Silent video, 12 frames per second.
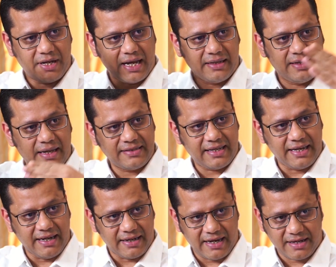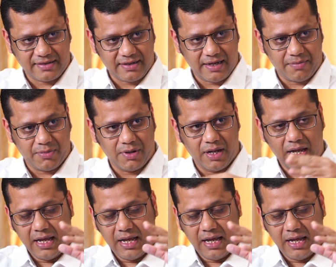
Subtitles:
the other as an international airport.